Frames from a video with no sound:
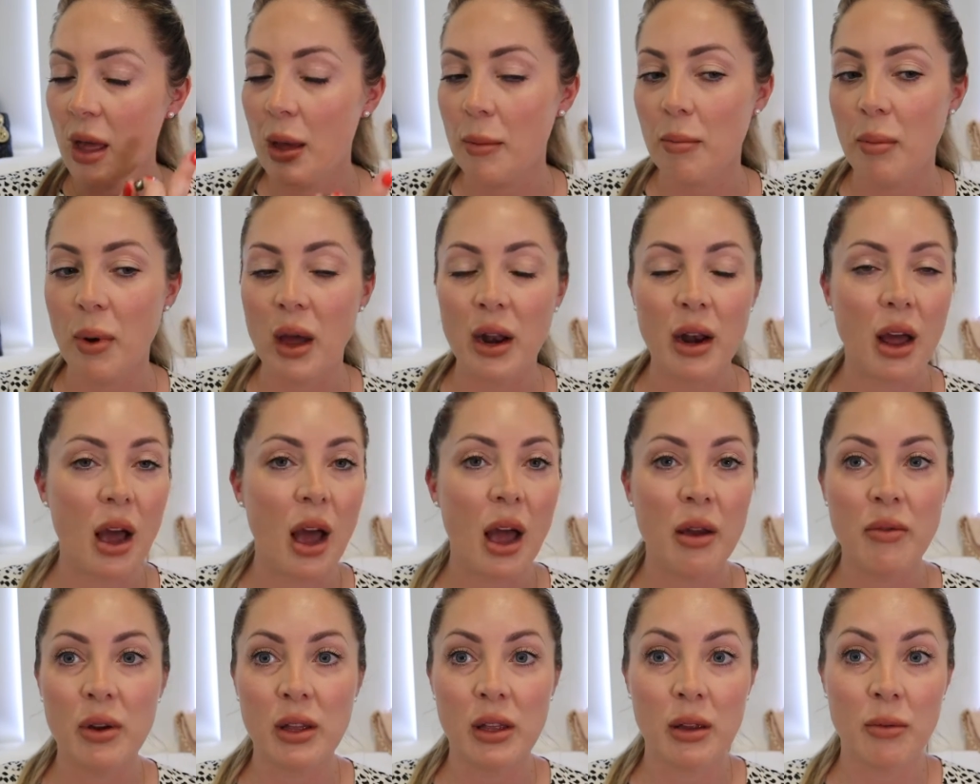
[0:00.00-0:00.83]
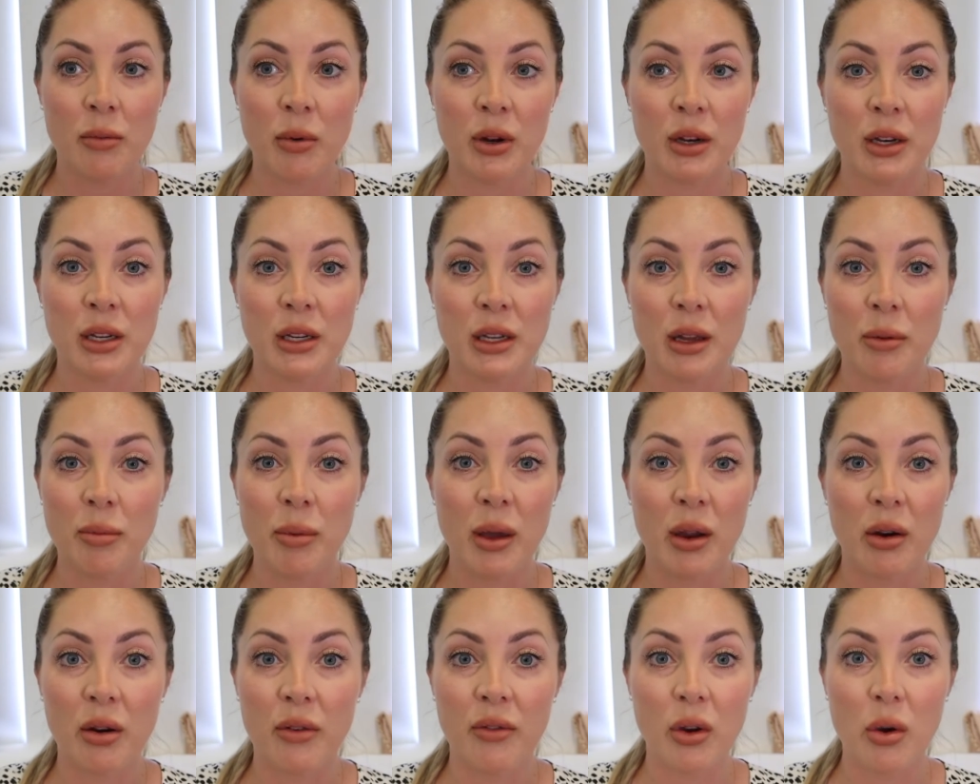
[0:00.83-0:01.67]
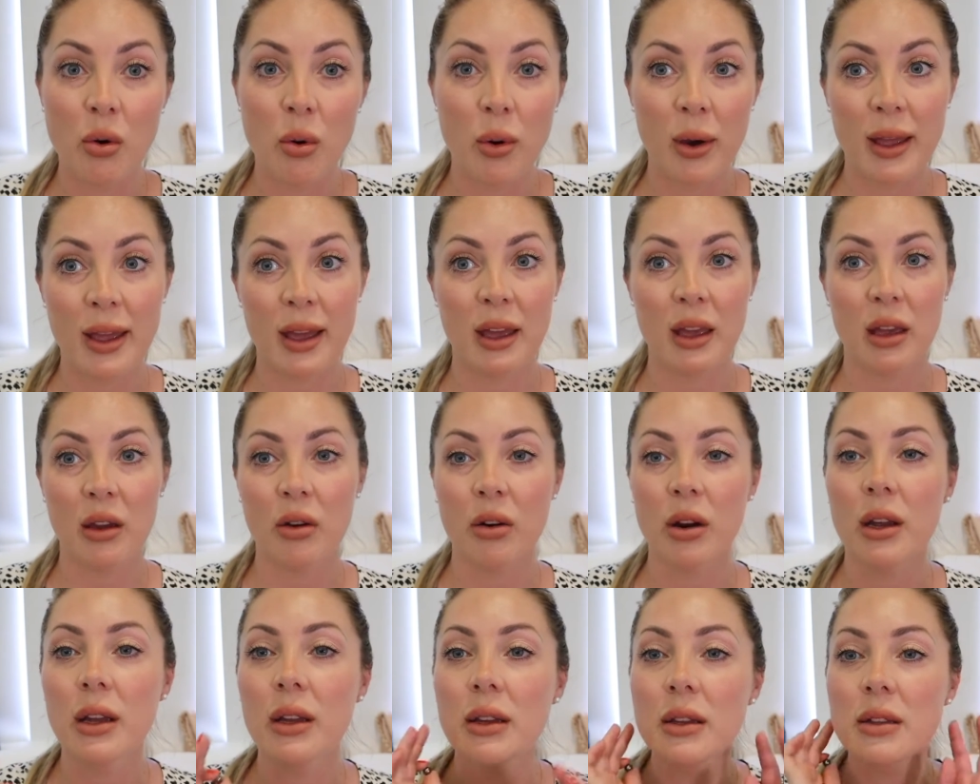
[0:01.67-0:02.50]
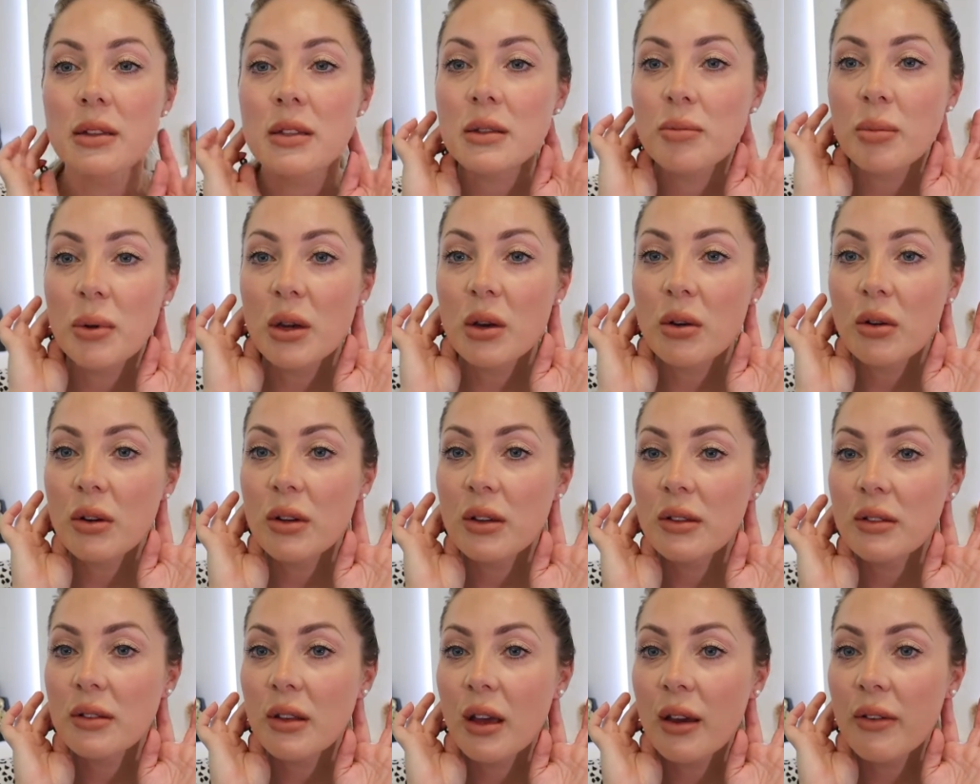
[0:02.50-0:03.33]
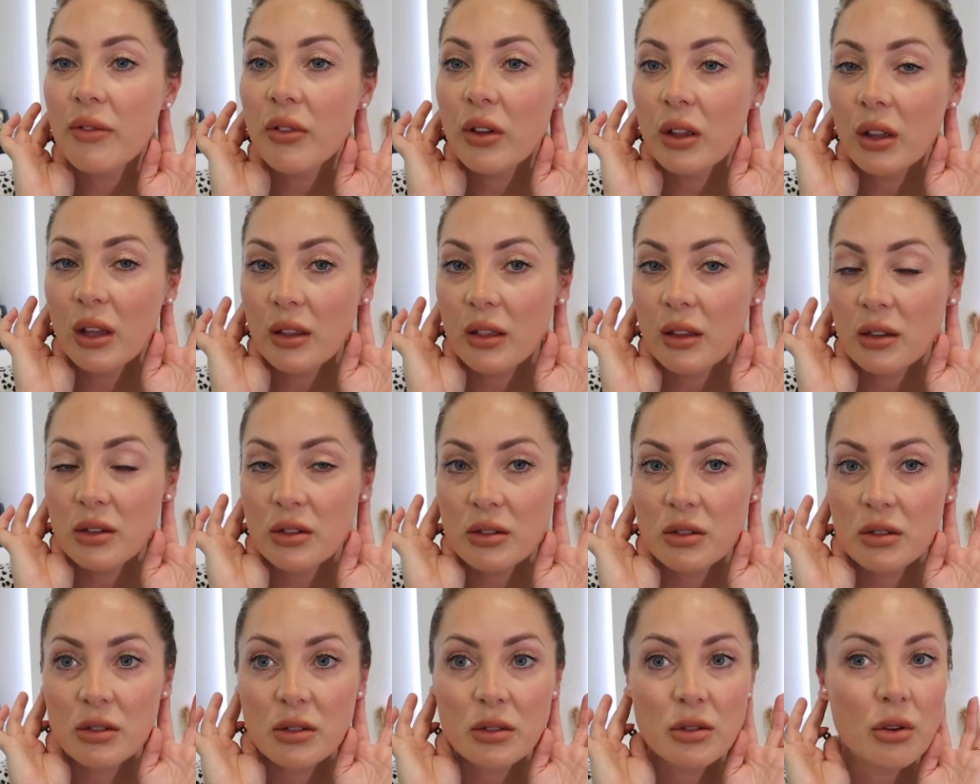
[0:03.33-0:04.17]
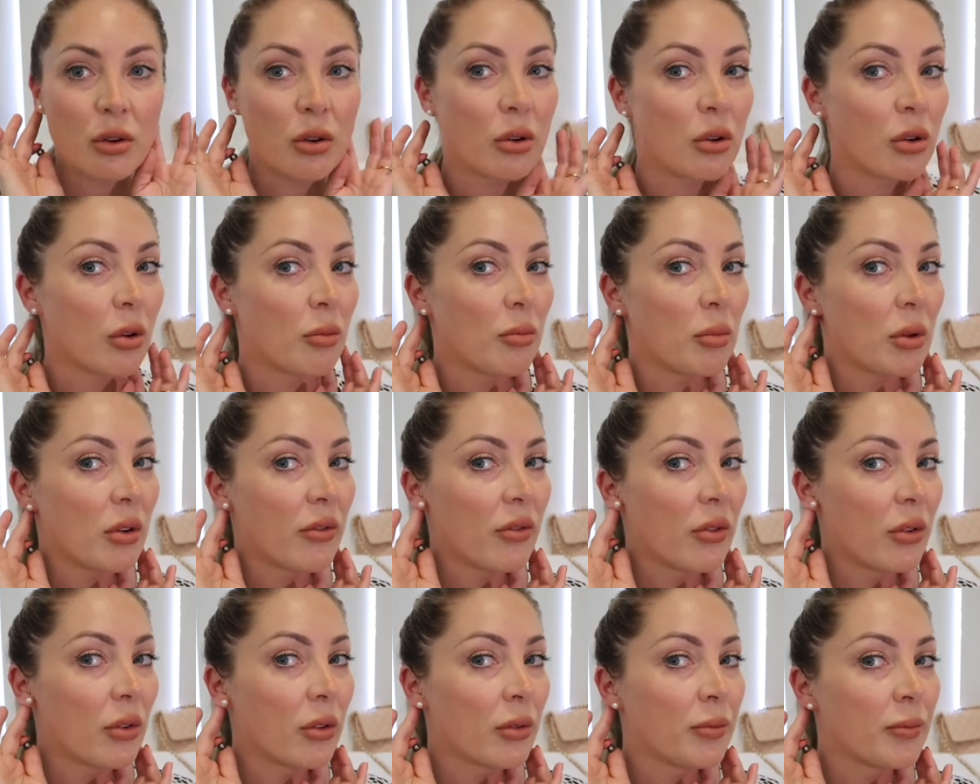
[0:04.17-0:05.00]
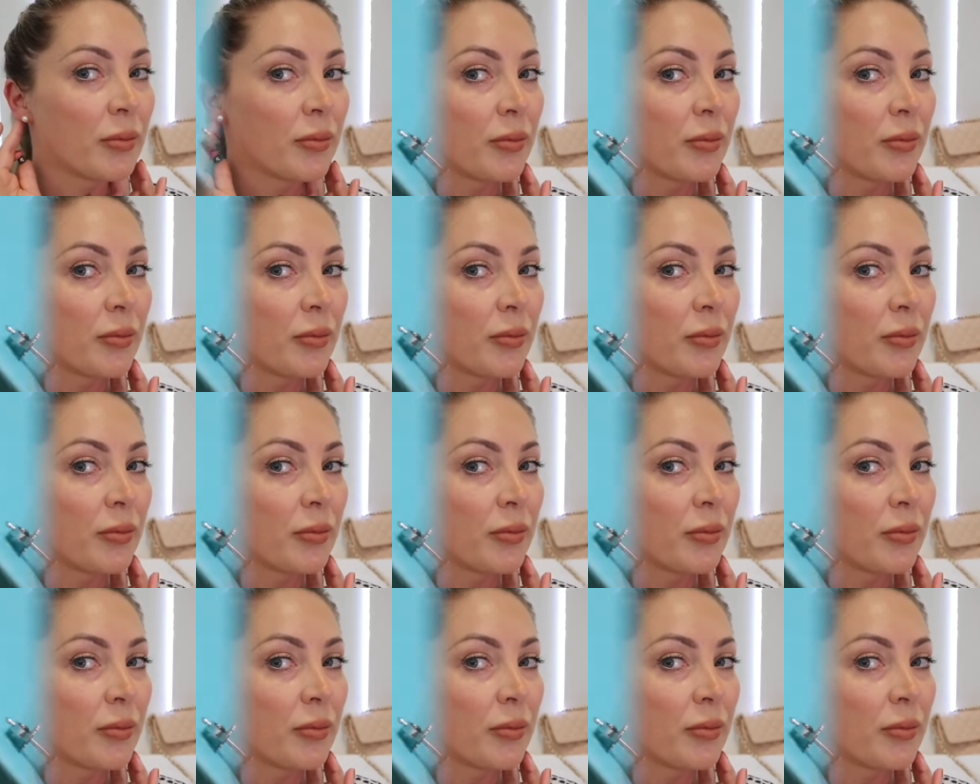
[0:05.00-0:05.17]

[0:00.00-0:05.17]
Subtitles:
But I really wanted a pair of Akoya earrings because I feel like they're just so beautiful.